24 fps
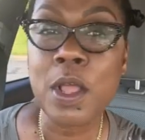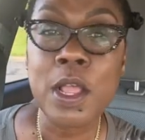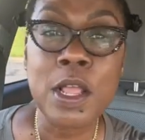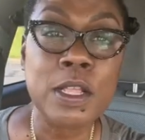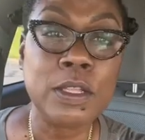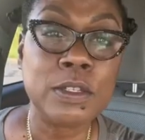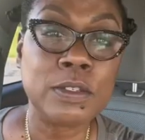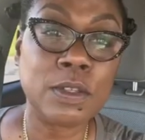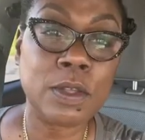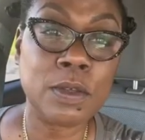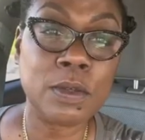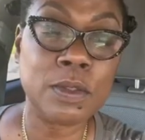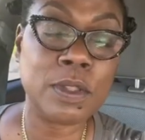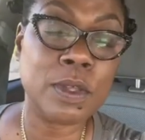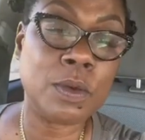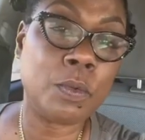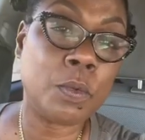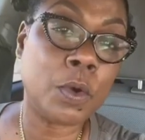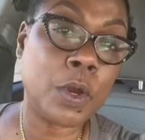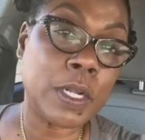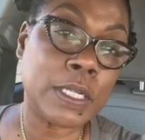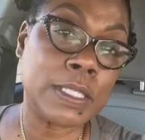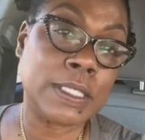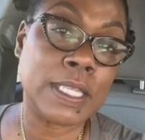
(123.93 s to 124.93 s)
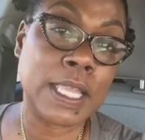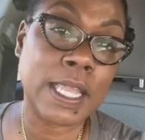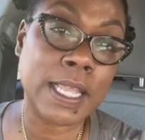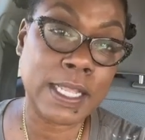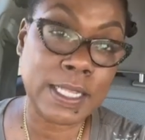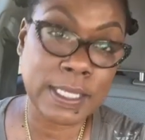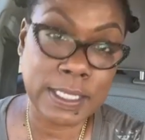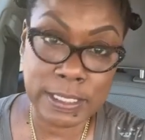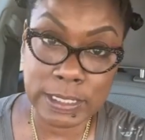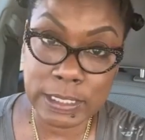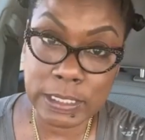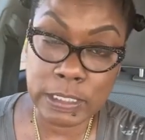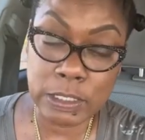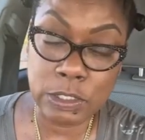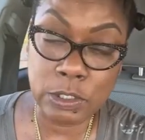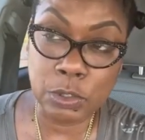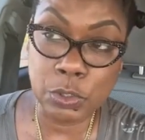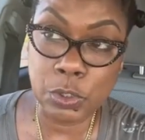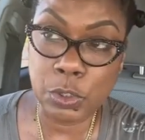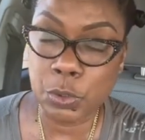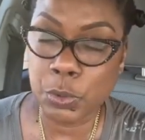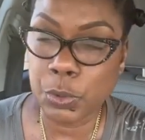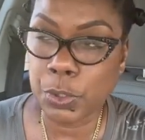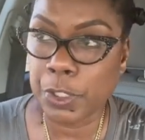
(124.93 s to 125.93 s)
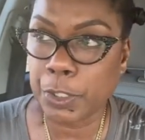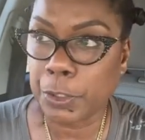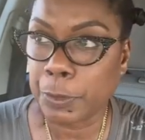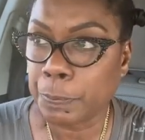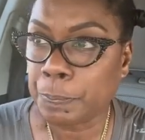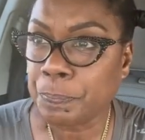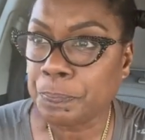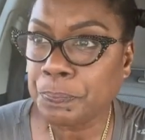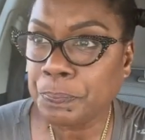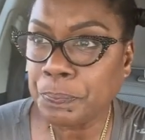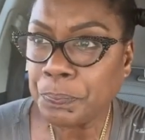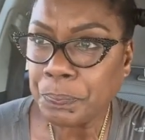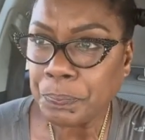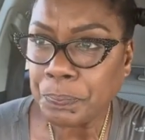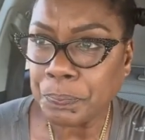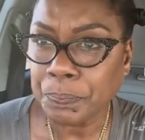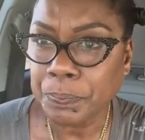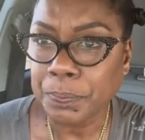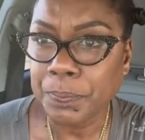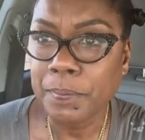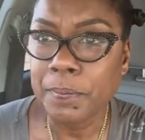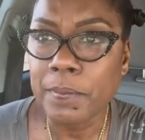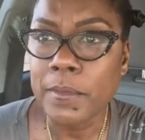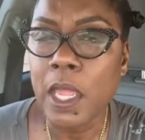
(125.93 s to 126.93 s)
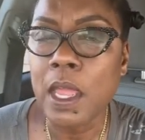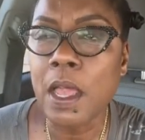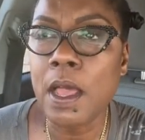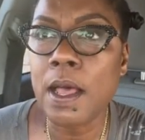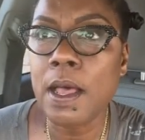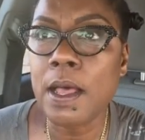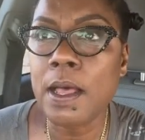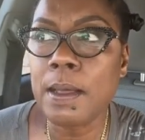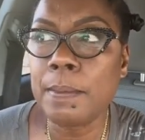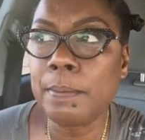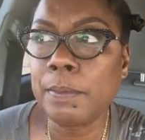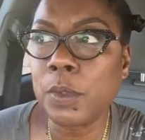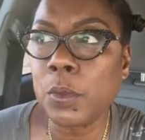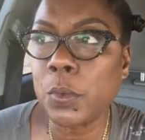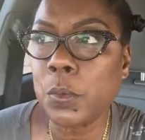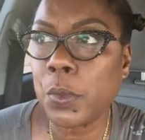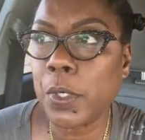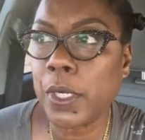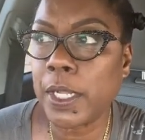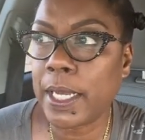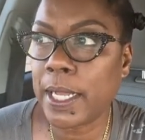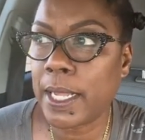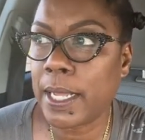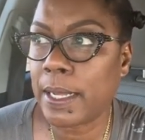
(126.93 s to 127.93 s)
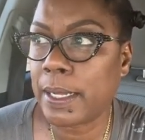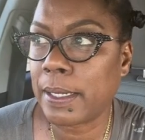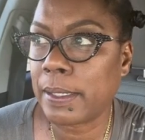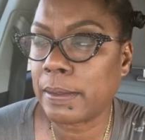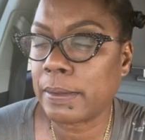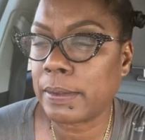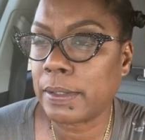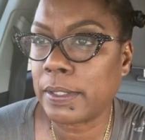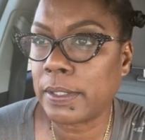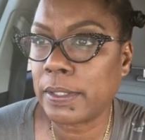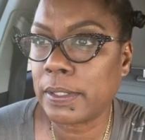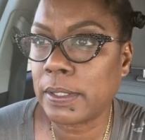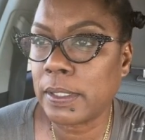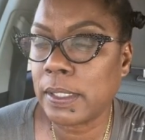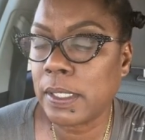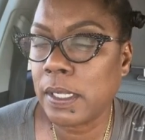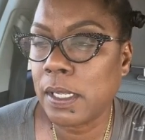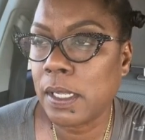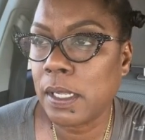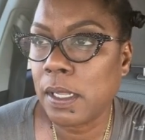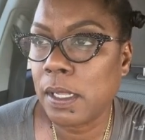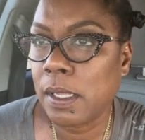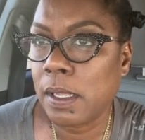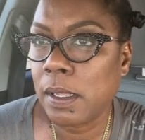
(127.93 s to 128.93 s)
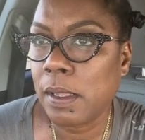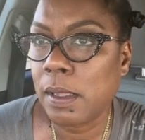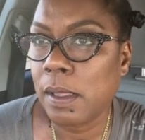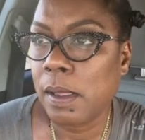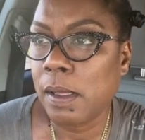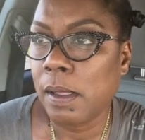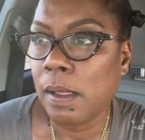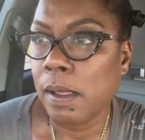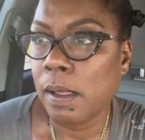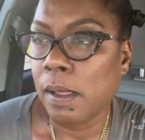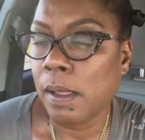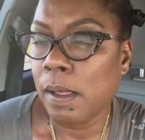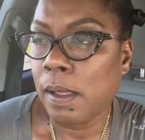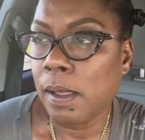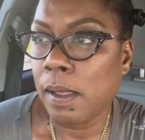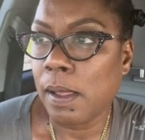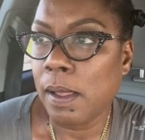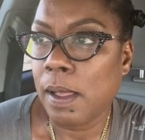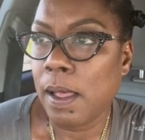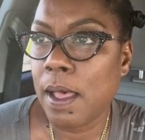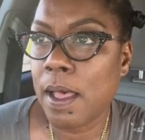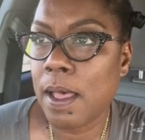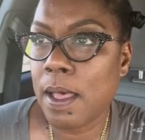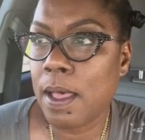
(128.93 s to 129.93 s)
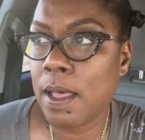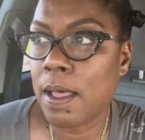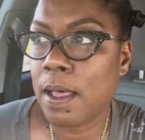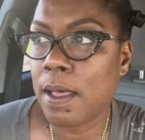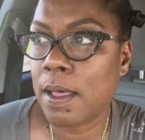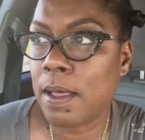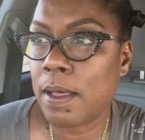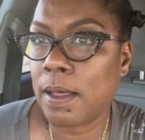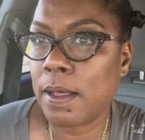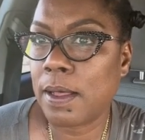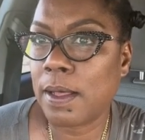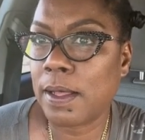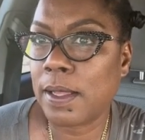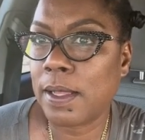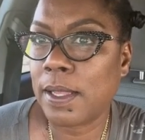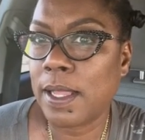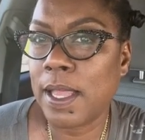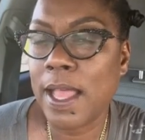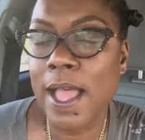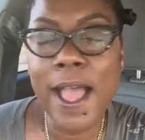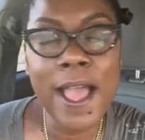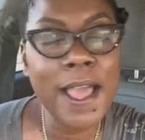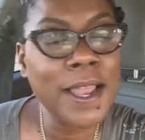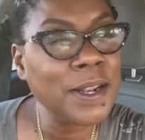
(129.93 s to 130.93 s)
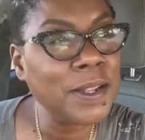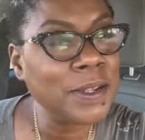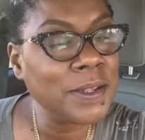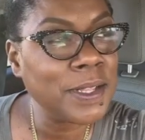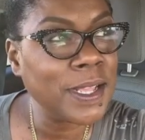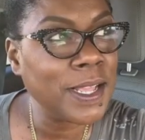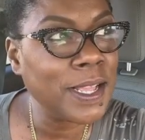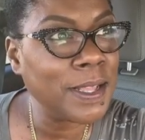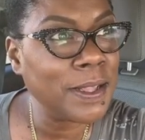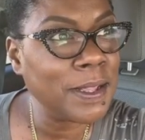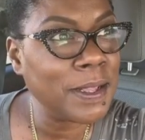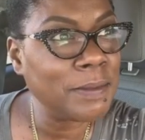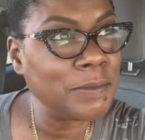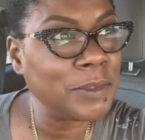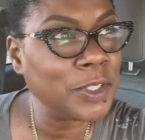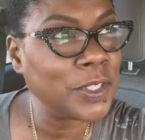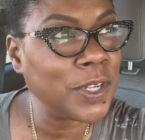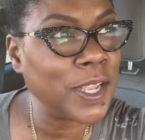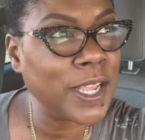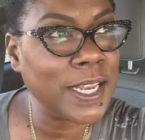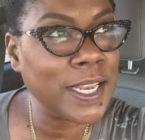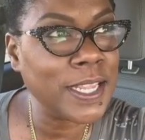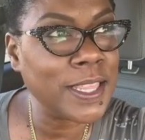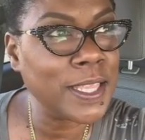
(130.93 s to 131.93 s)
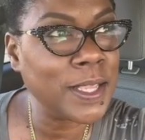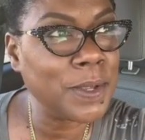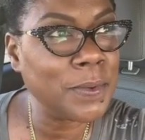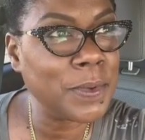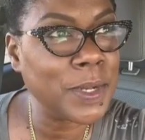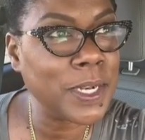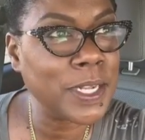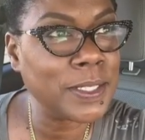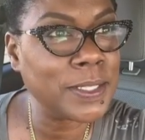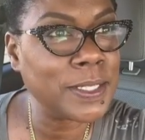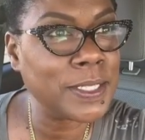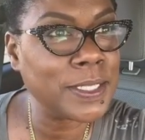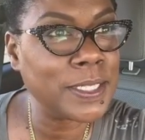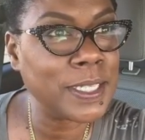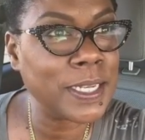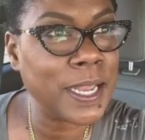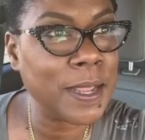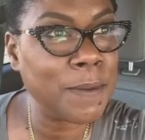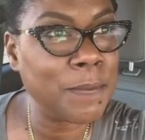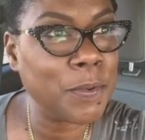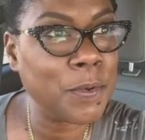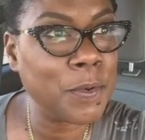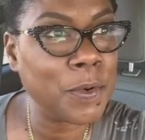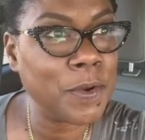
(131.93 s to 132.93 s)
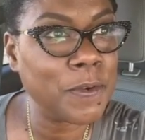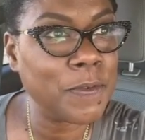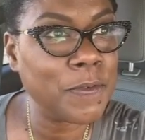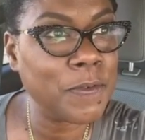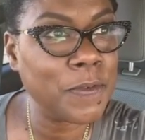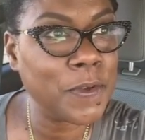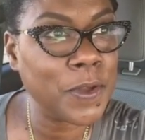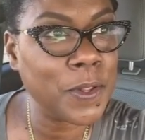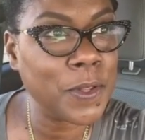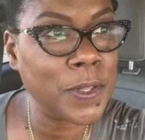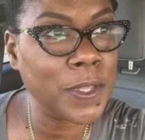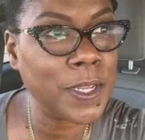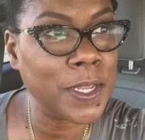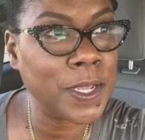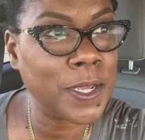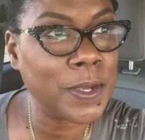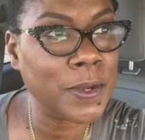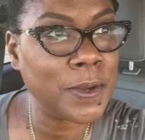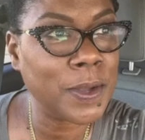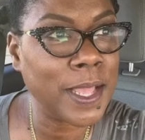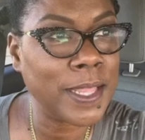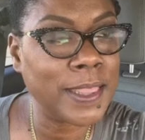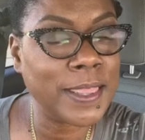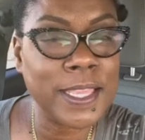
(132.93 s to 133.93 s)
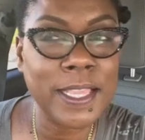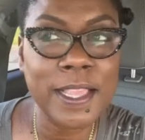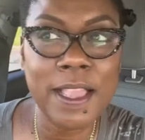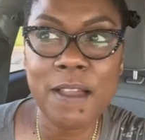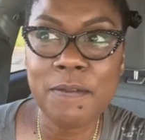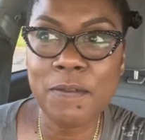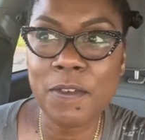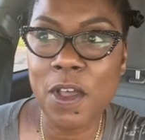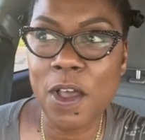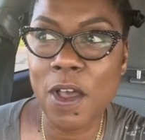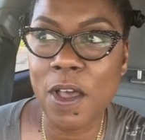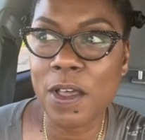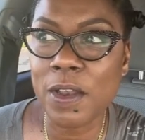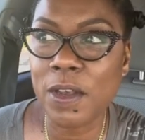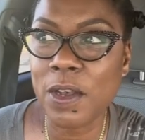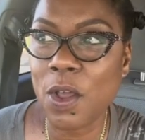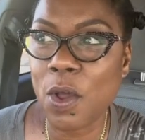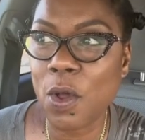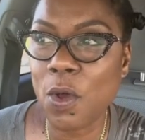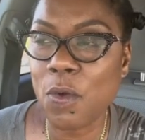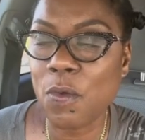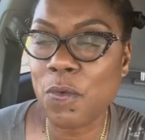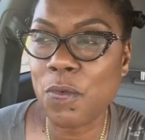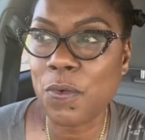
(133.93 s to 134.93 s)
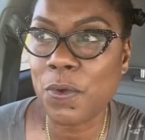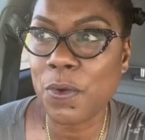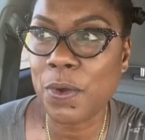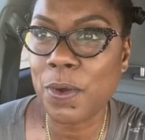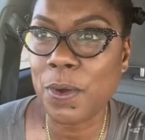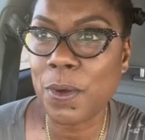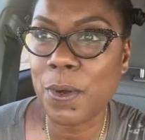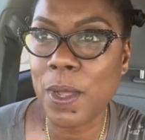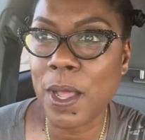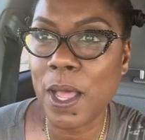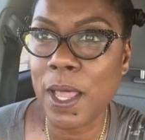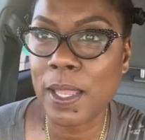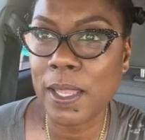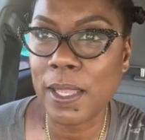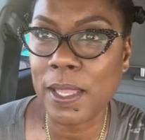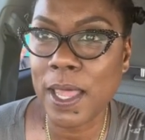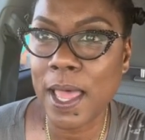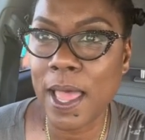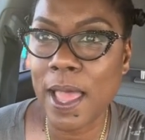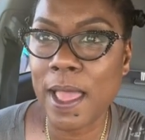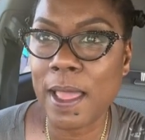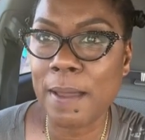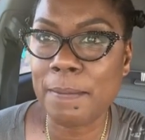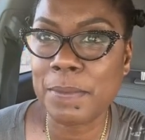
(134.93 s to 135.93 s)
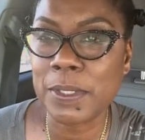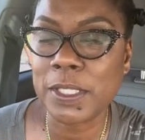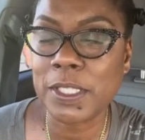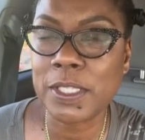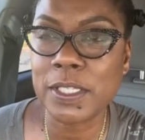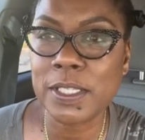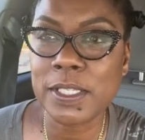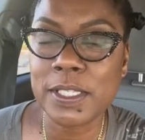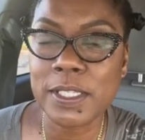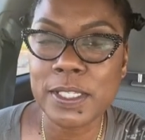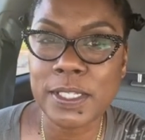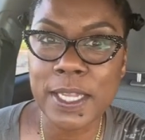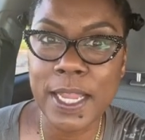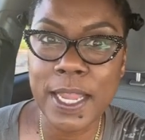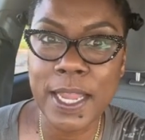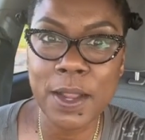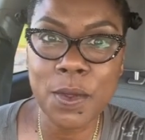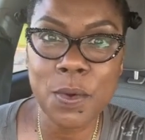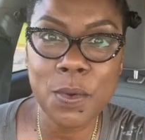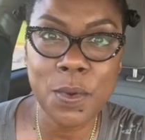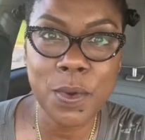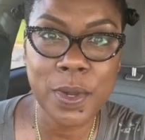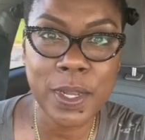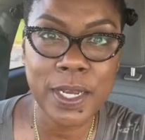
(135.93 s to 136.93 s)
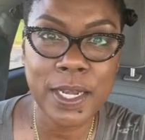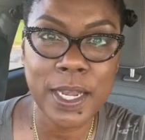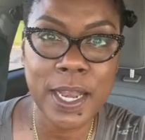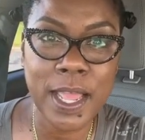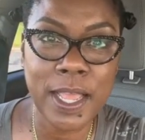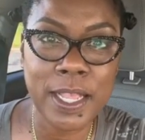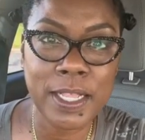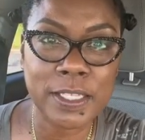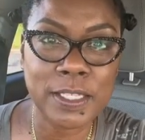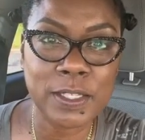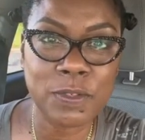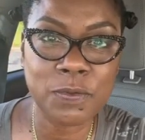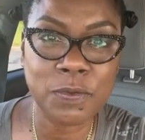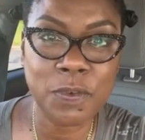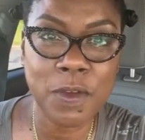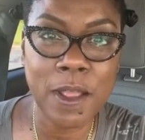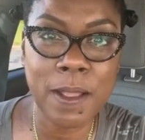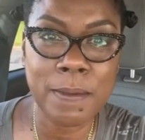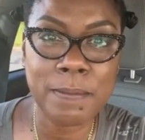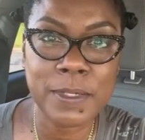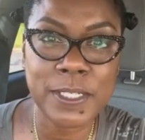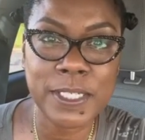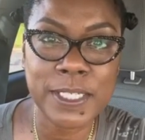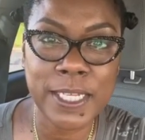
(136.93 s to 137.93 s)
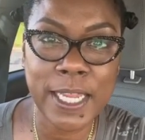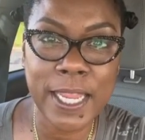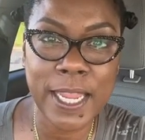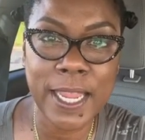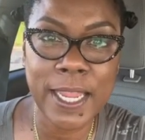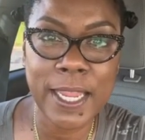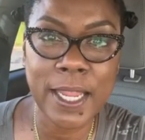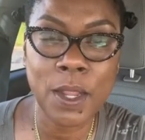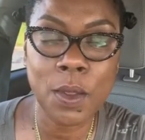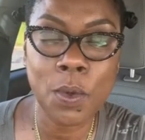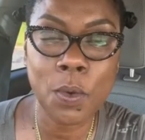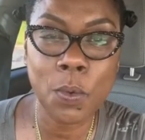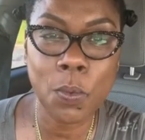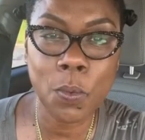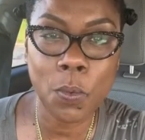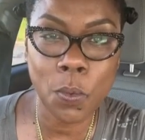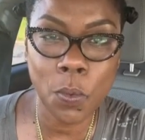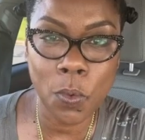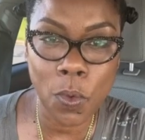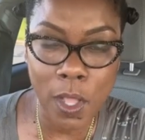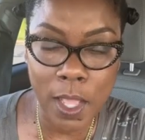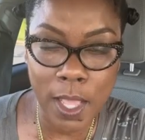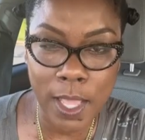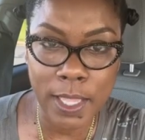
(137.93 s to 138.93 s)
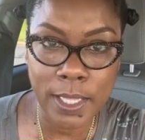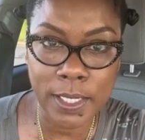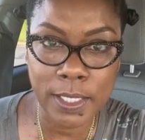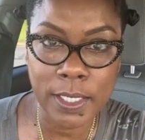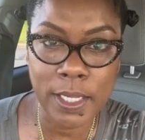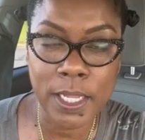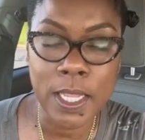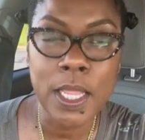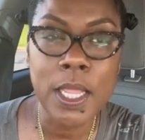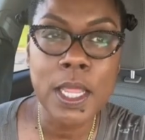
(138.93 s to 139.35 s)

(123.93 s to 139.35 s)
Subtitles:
So the work day is a little shorter. What else? I'm trying to think what else is in that portfolio. I think I've gone over a lot, but just stay organized from day one.